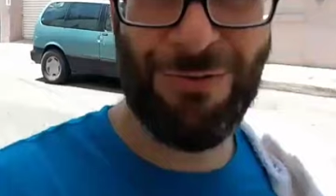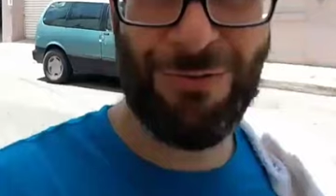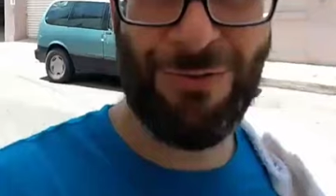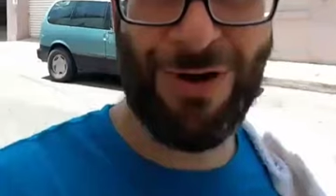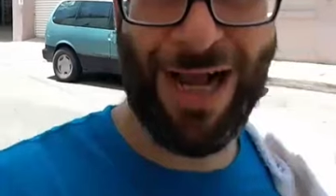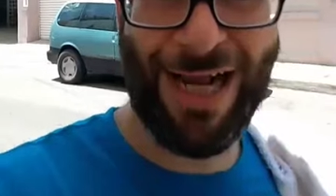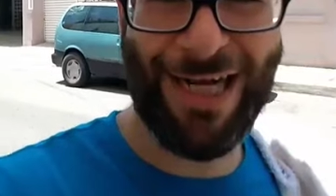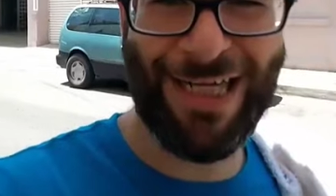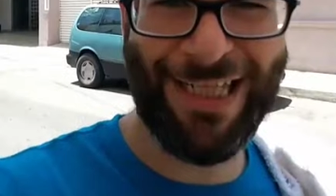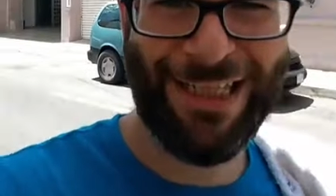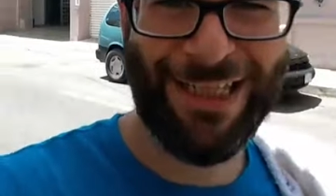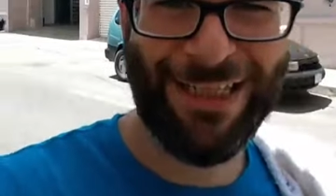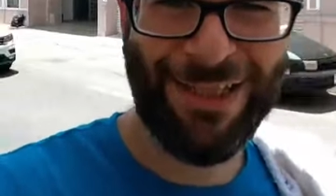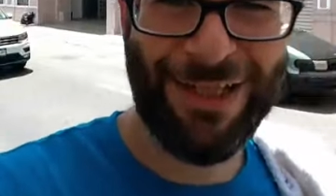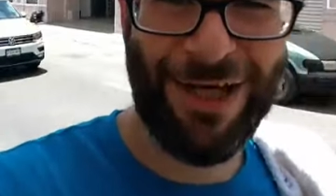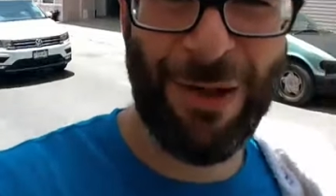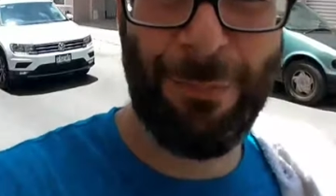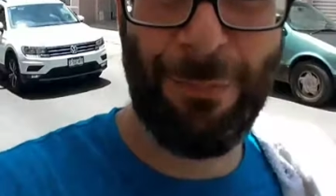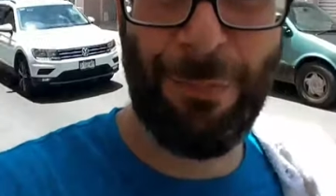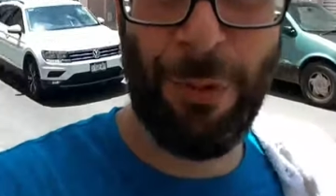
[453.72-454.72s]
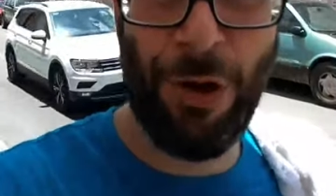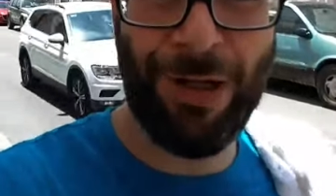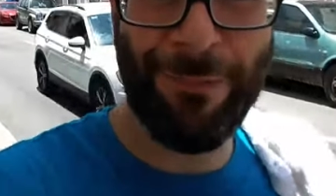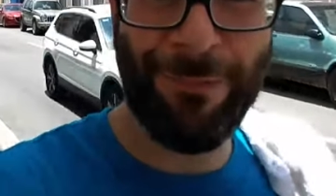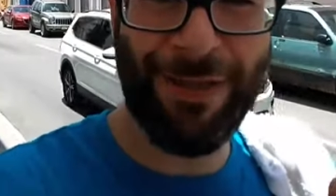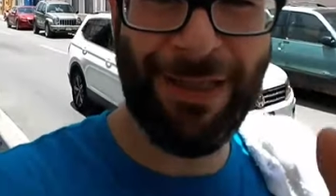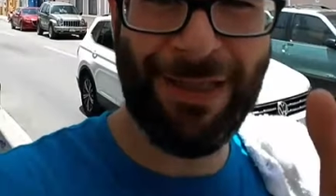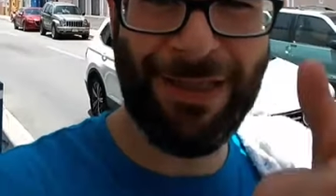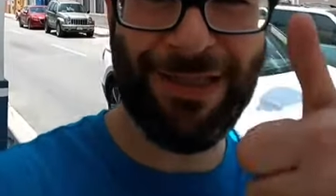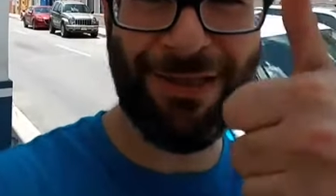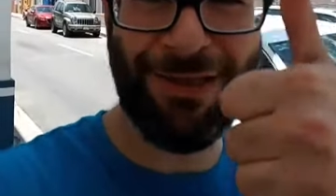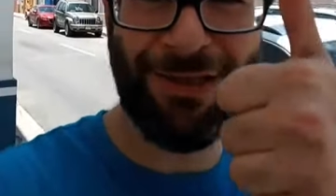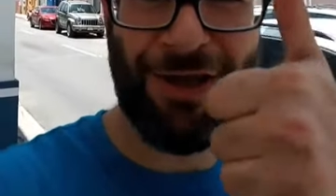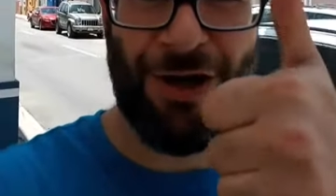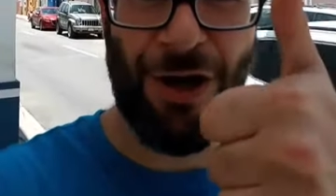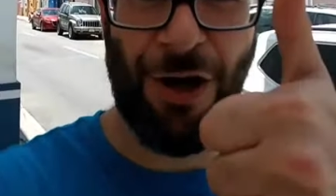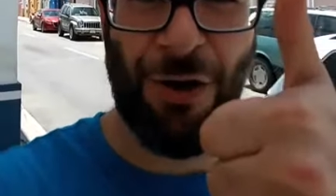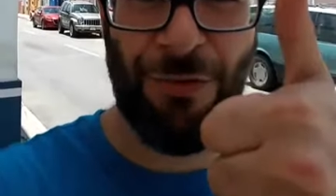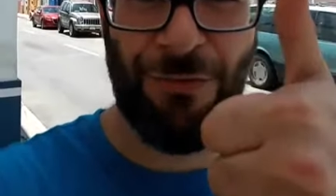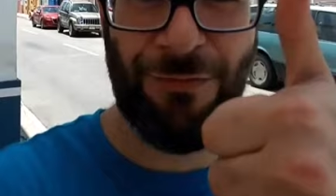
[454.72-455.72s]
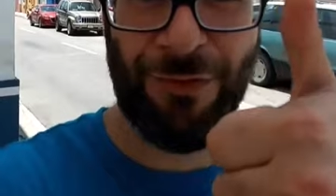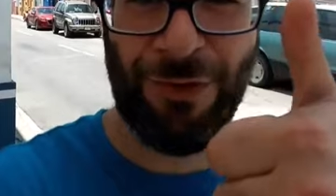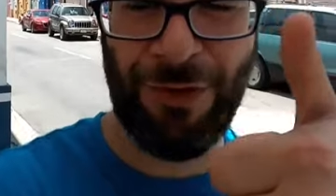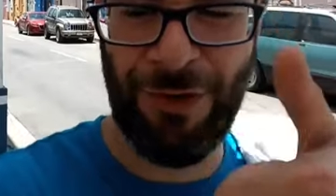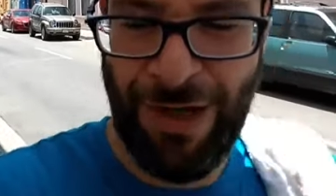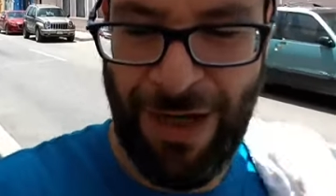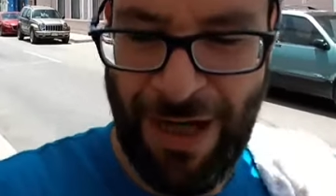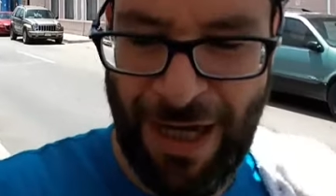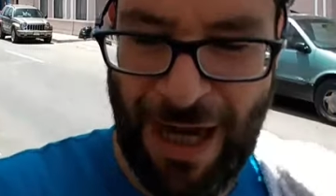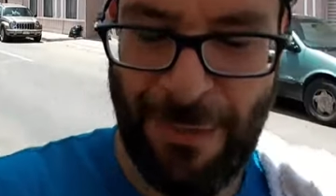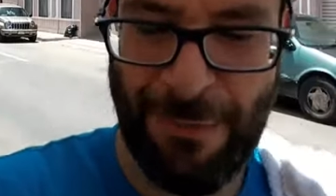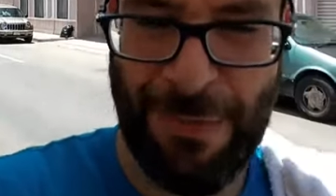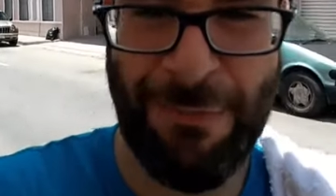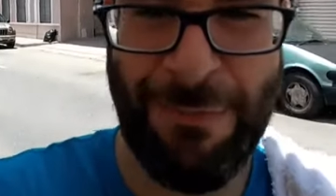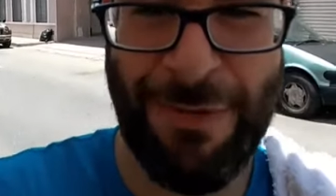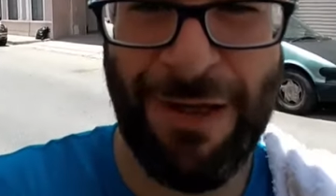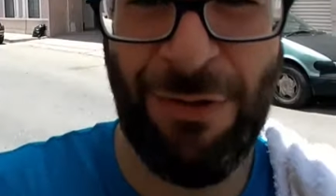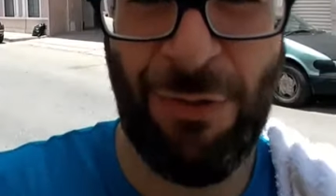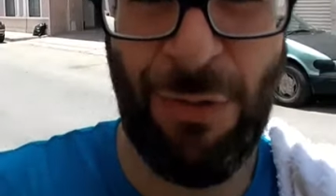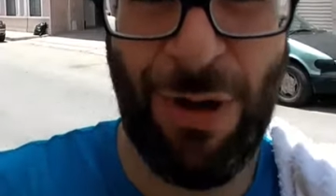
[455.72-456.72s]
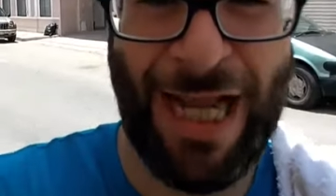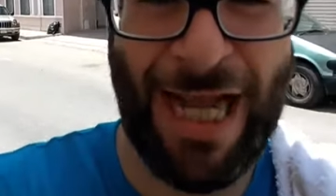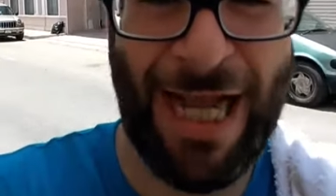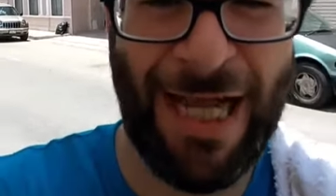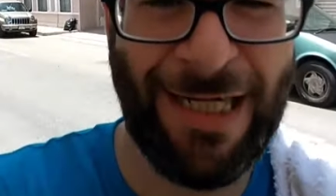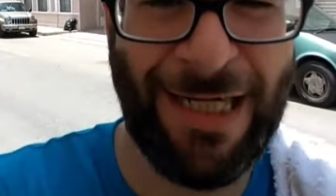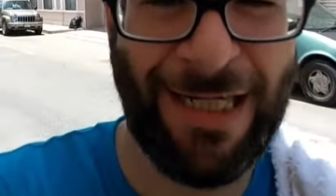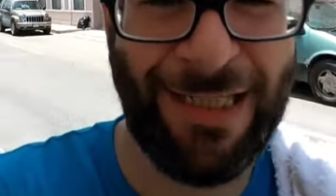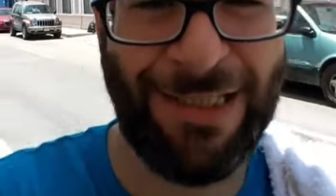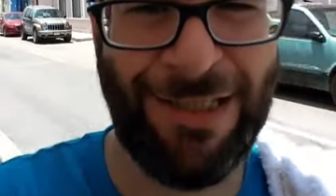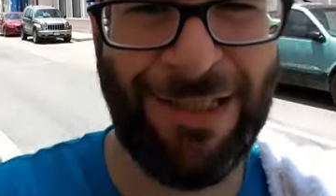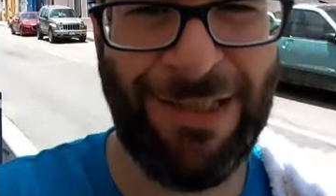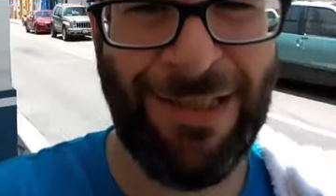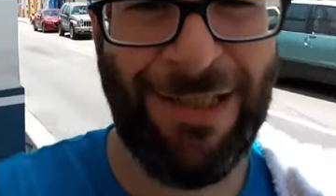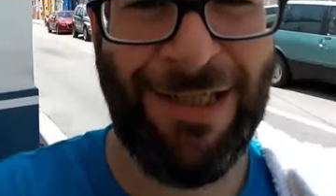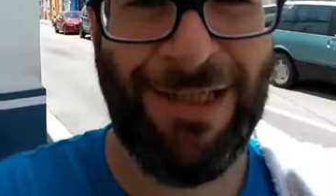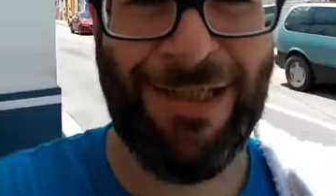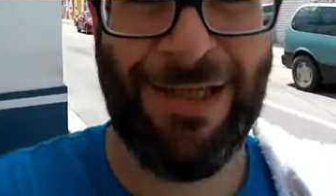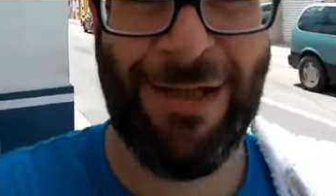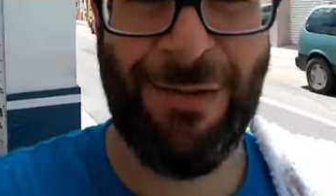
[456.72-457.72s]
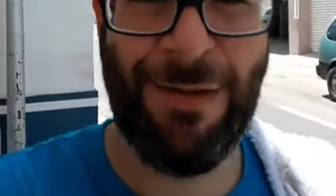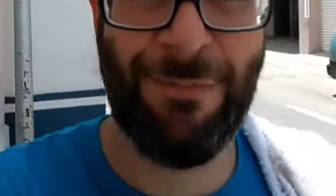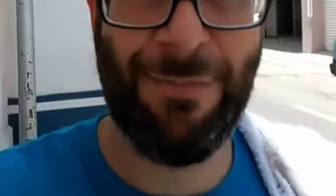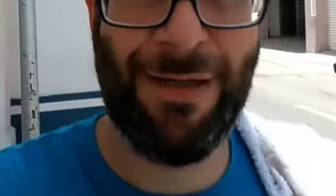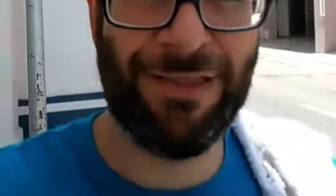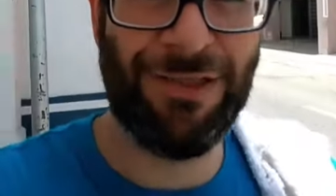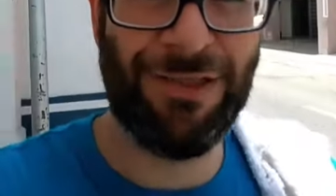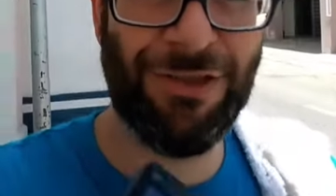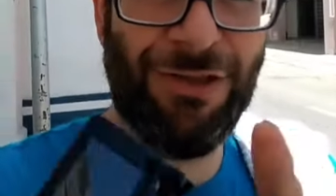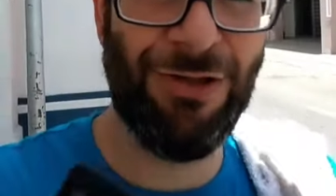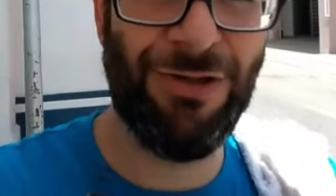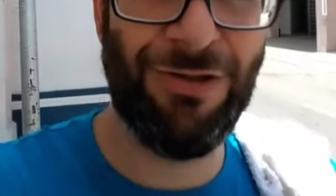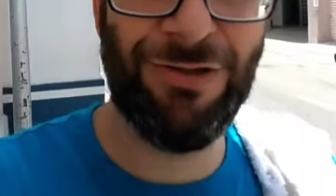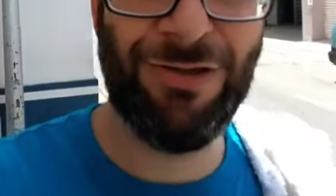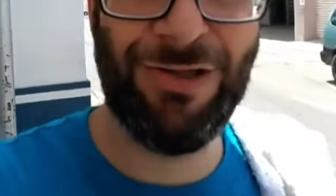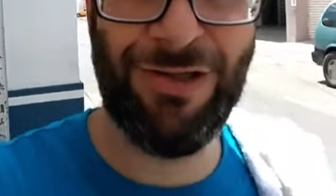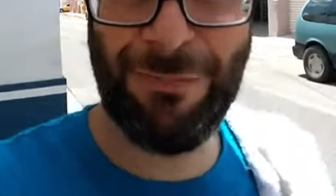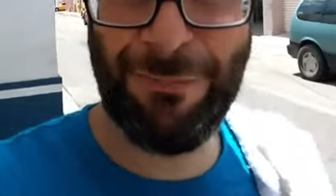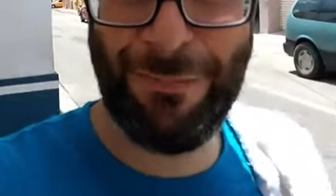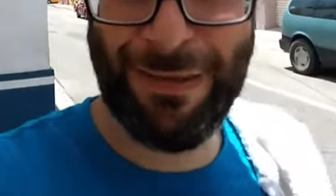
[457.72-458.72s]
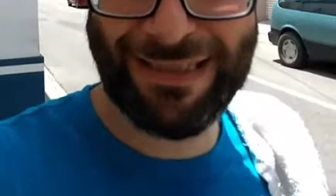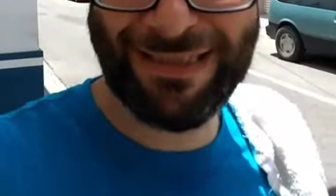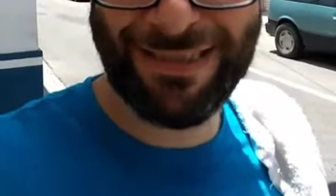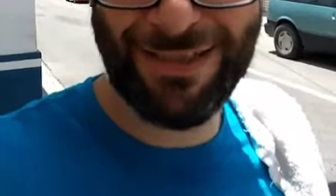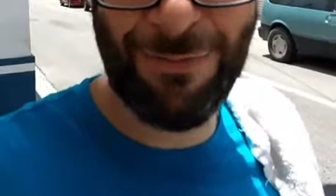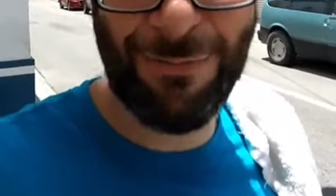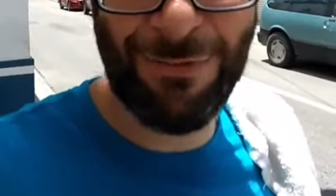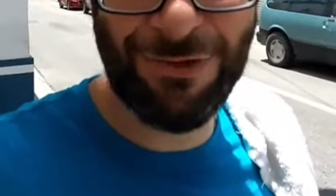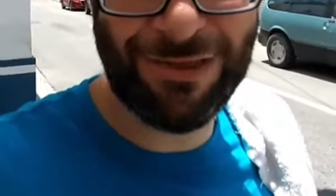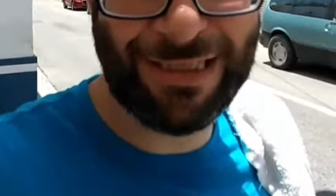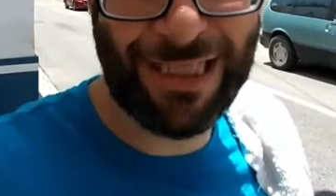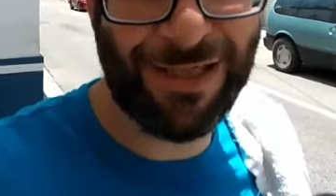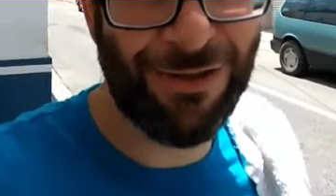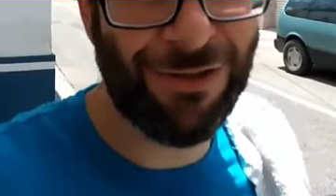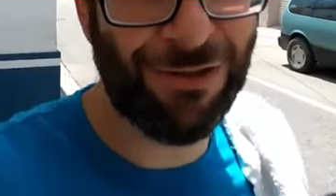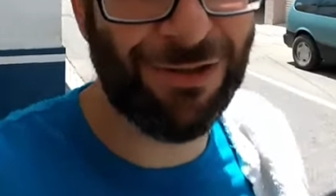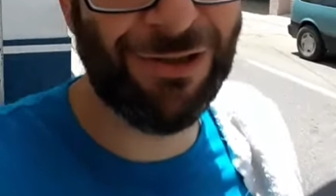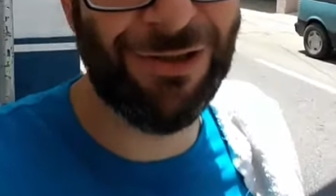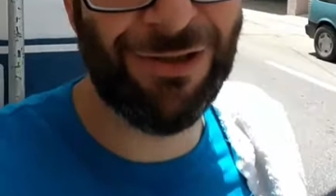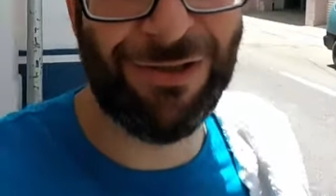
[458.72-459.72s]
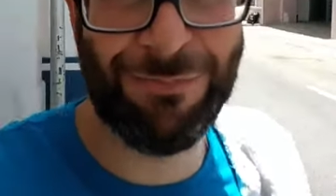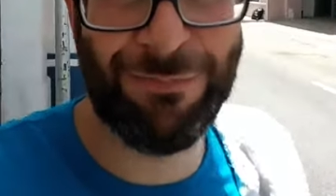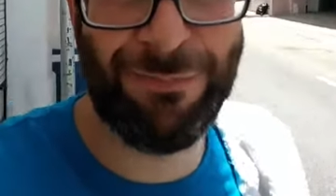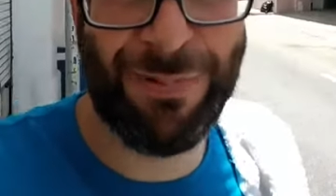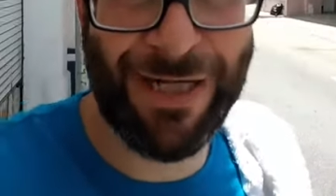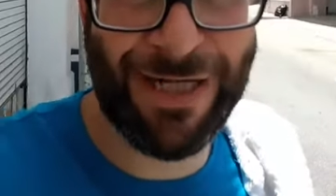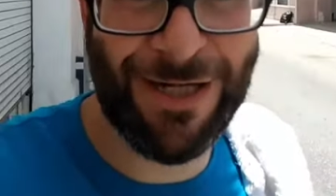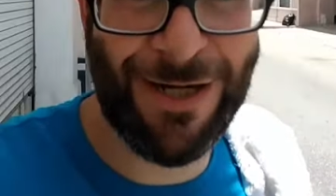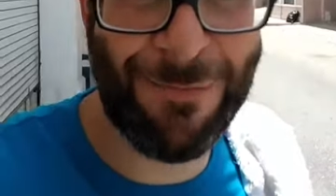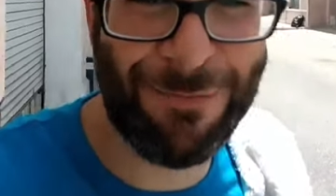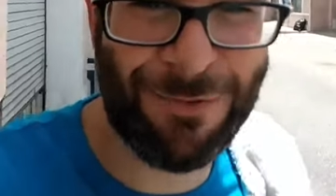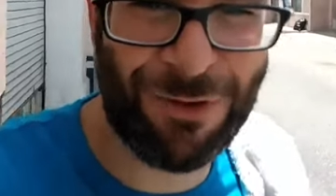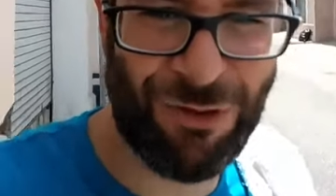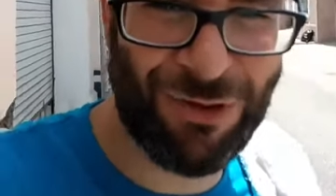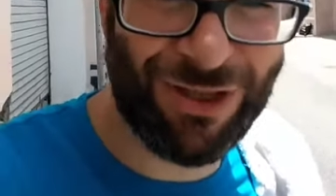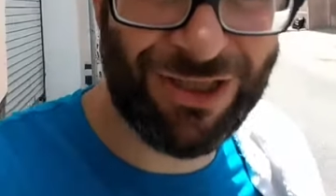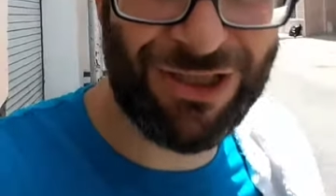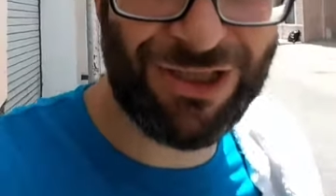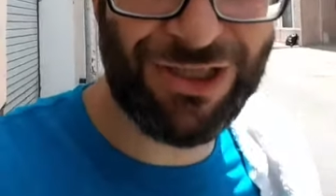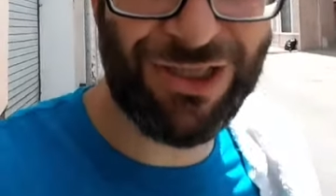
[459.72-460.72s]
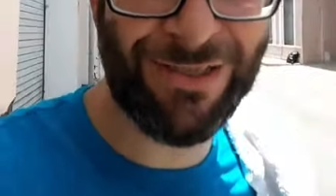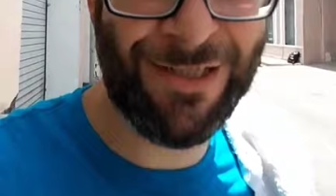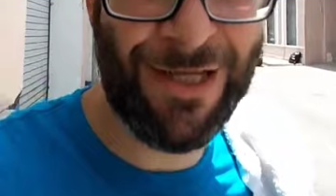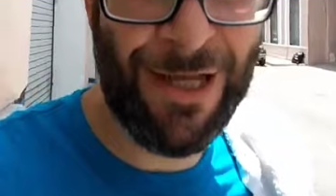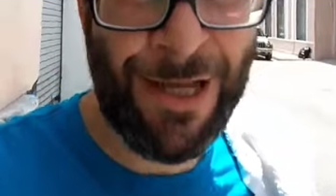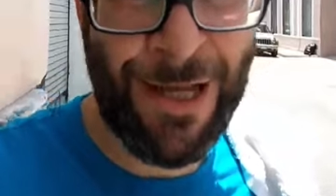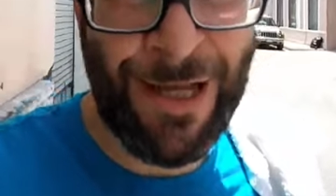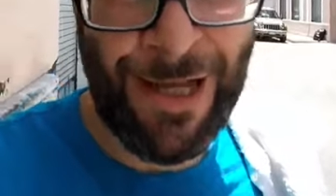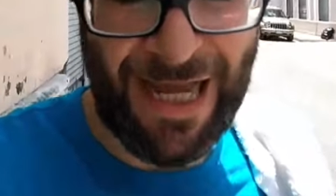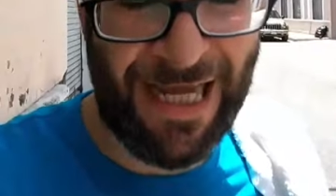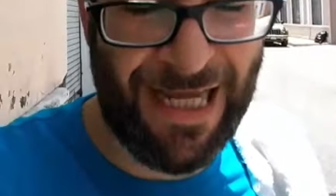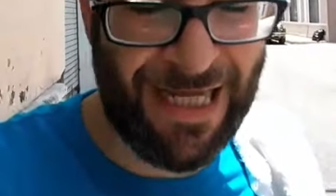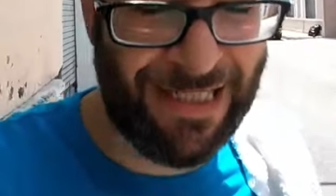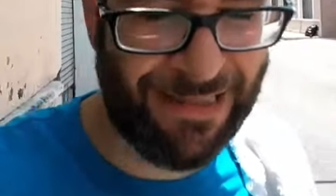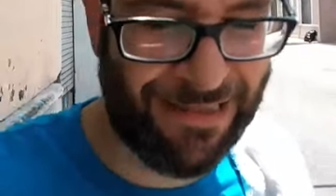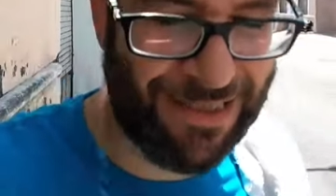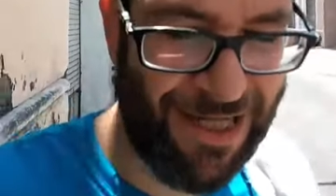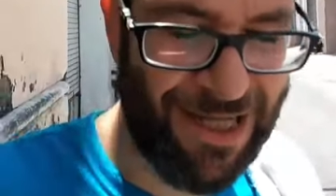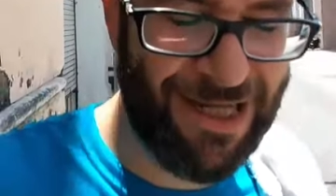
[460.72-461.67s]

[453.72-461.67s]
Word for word: Alrighty, appointment over. I'm on my way out of here. I'm about to go to Paseo Montejo to pick up Christian and